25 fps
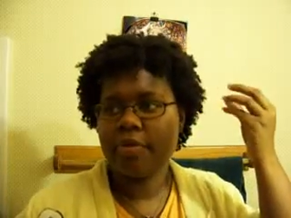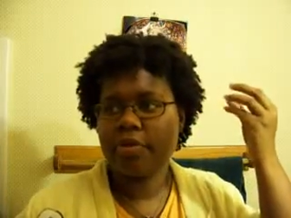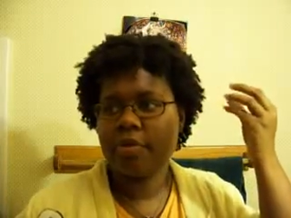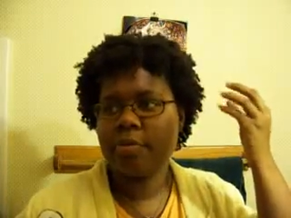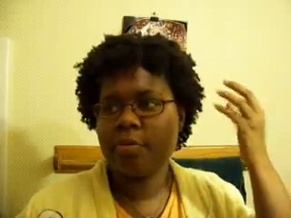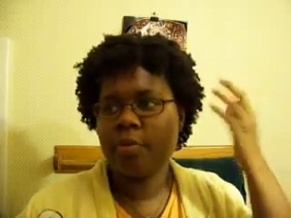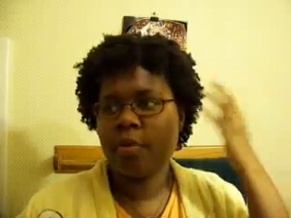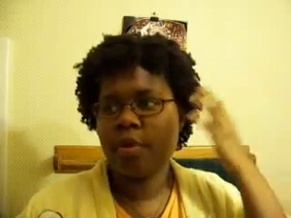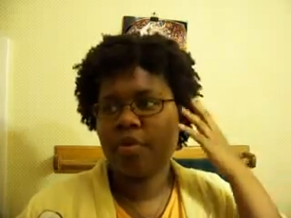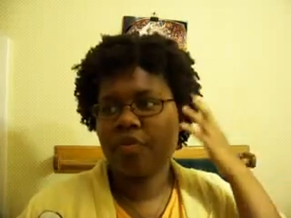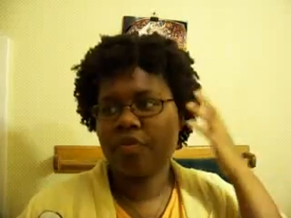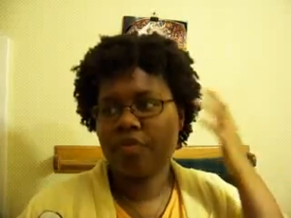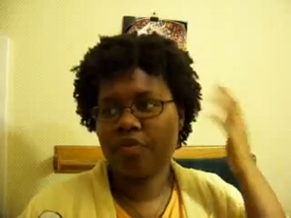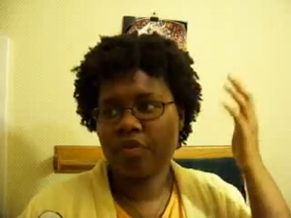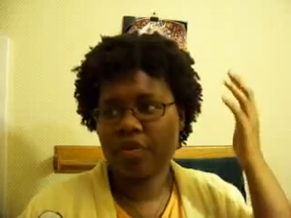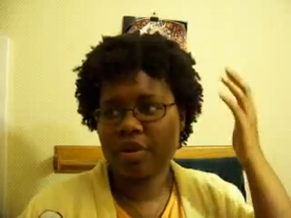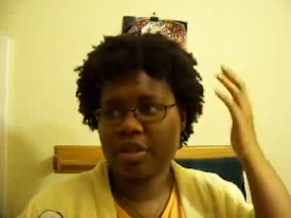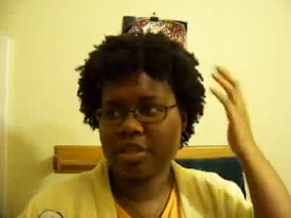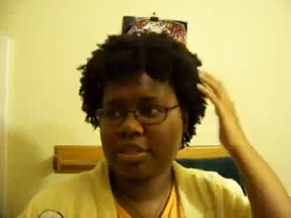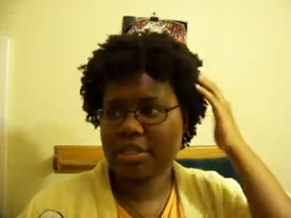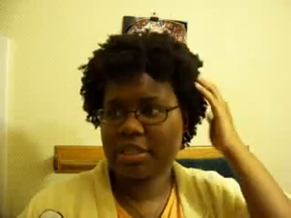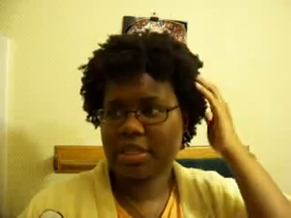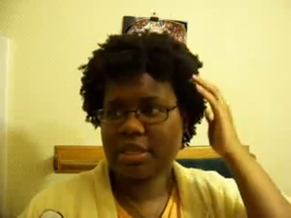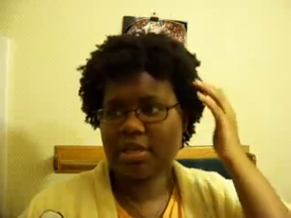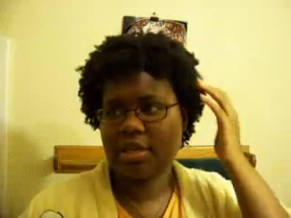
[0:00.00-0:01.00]
the more
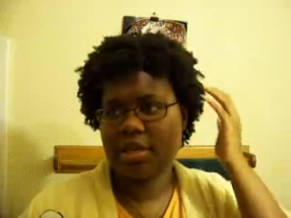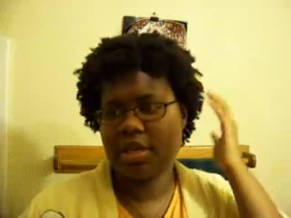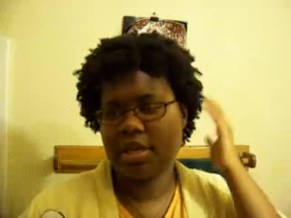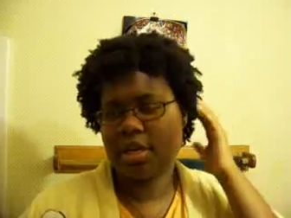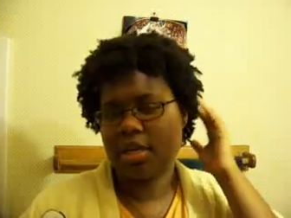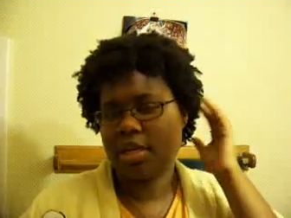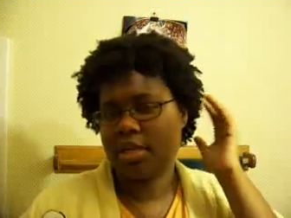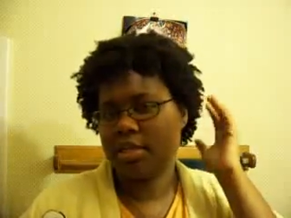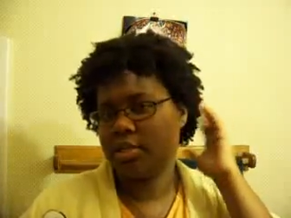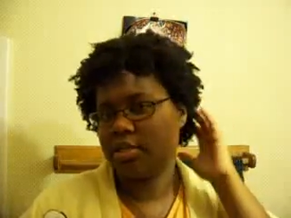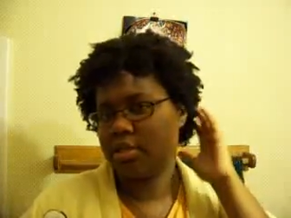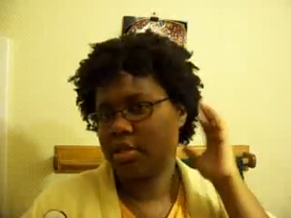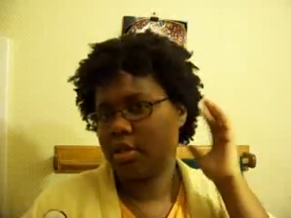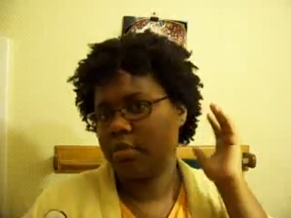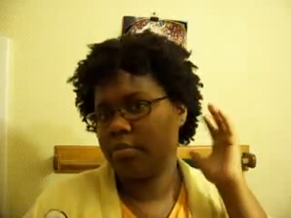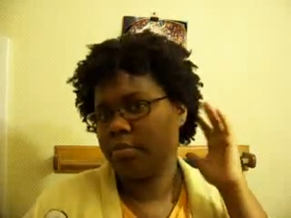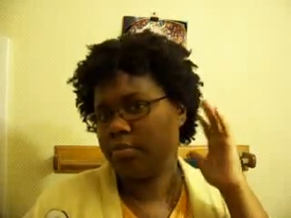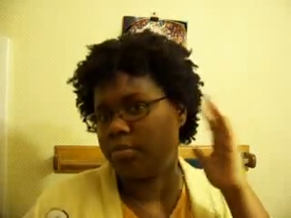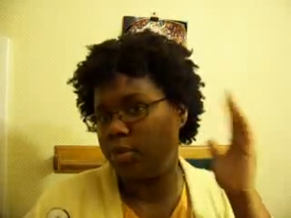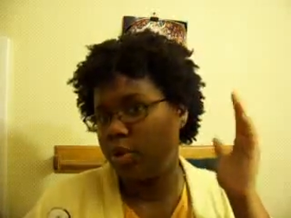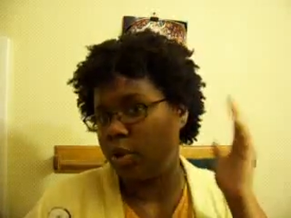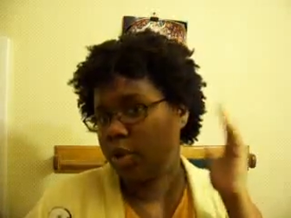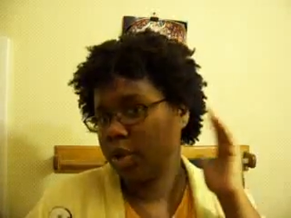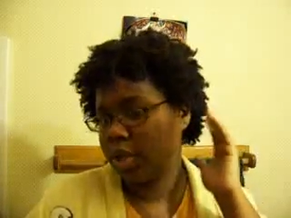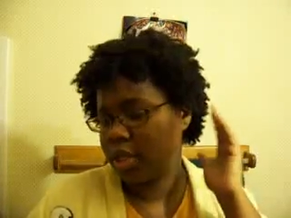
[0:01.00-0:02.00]
frizzy it ends up
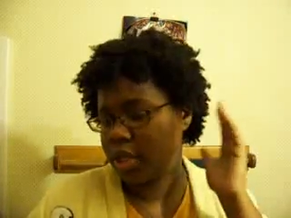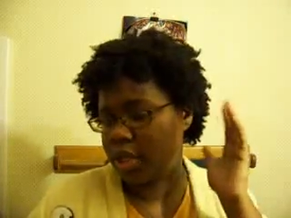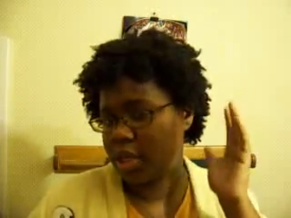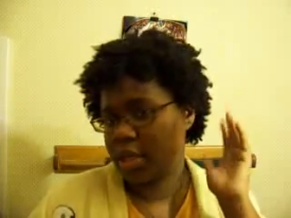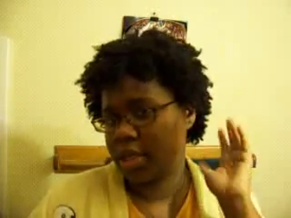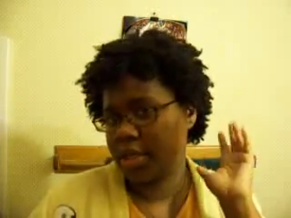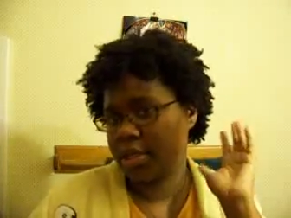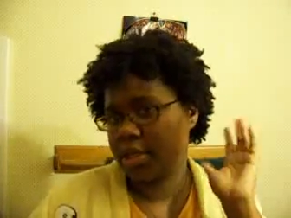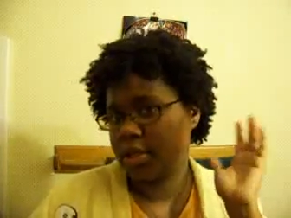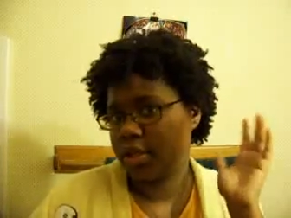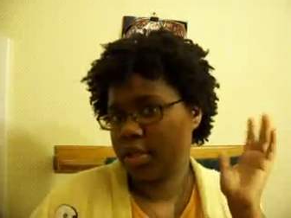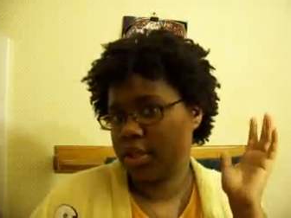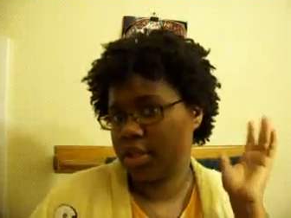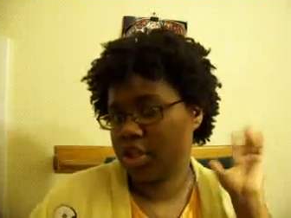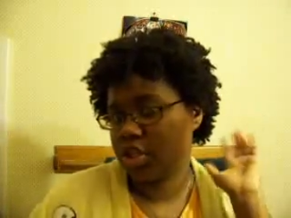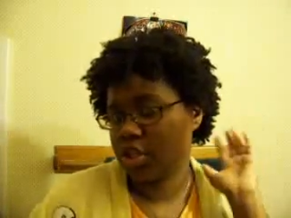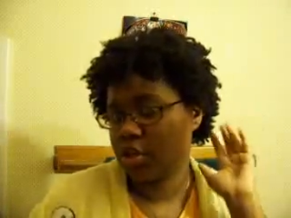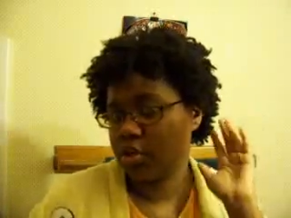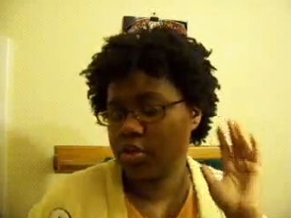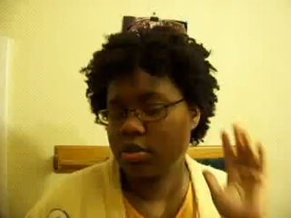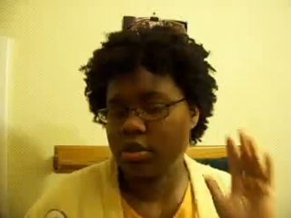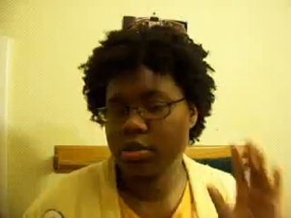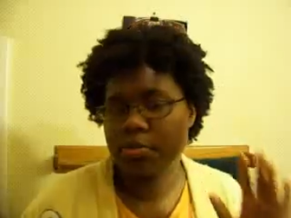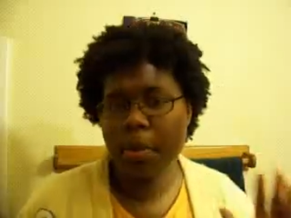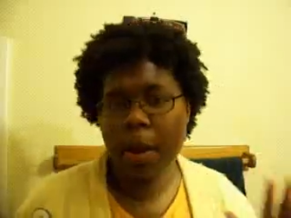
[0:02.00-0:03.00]
looking in
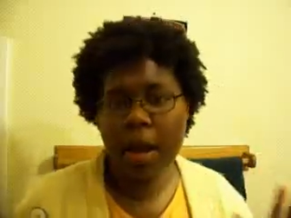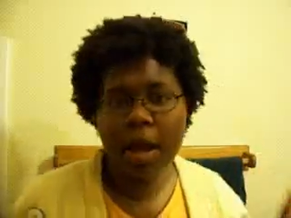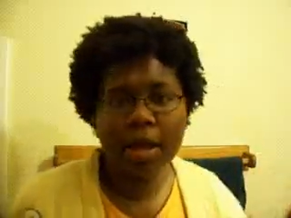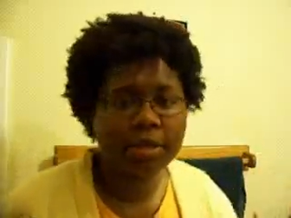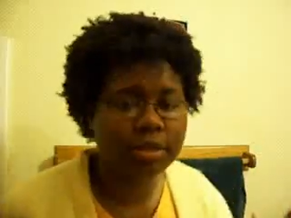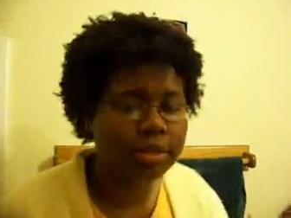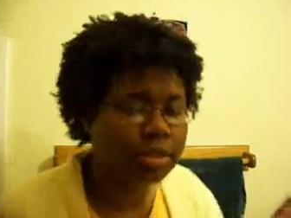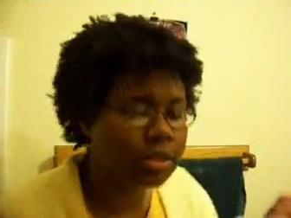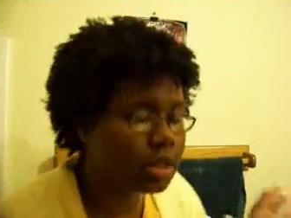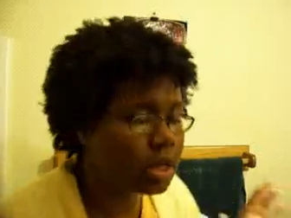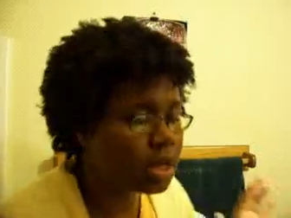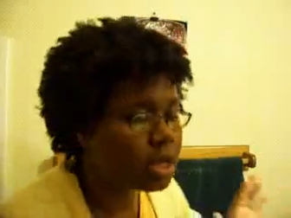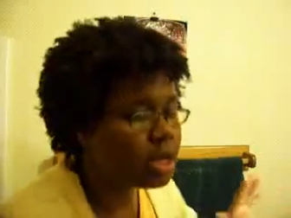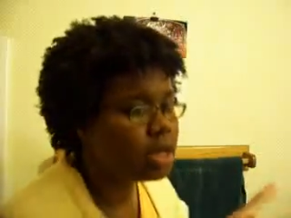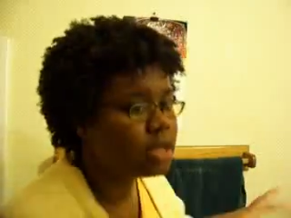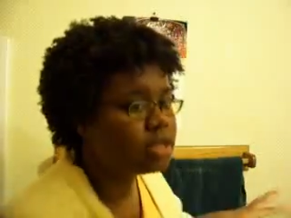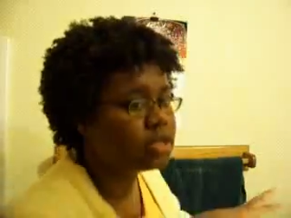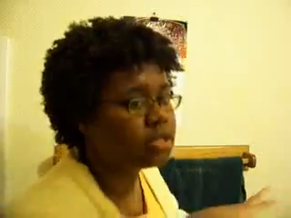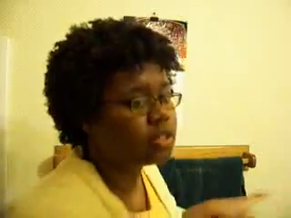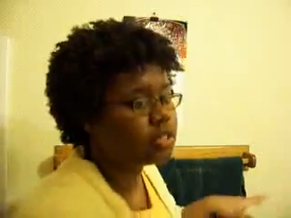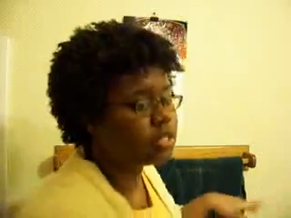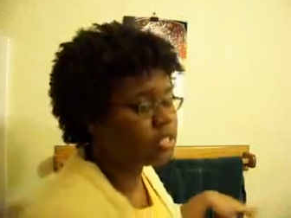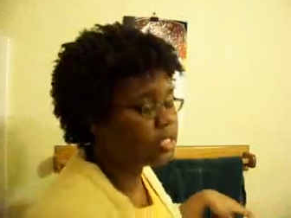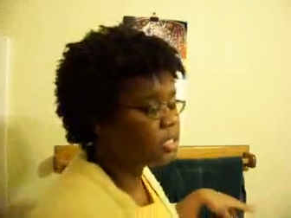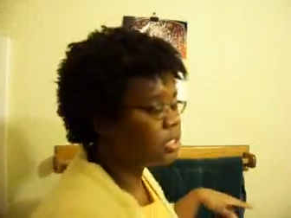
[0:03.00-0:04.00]
certain spots.
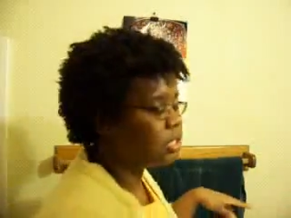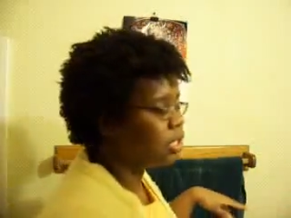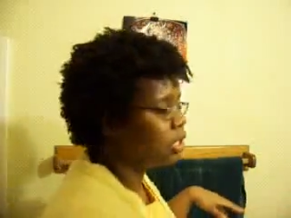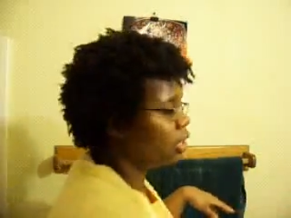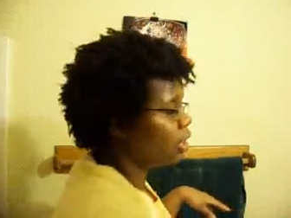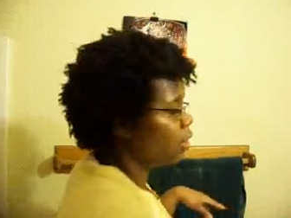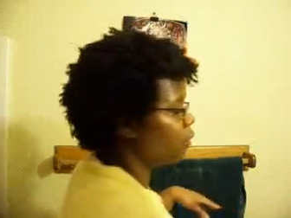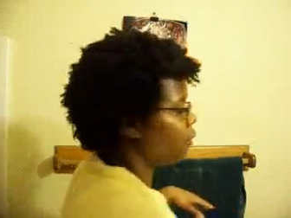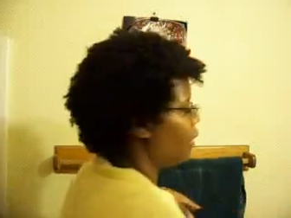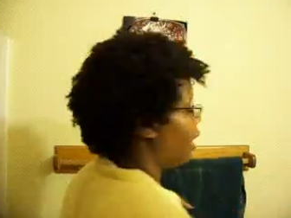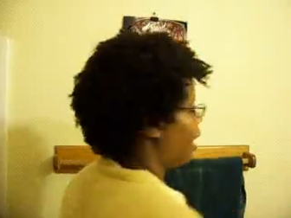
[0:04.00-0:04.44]
So this is a look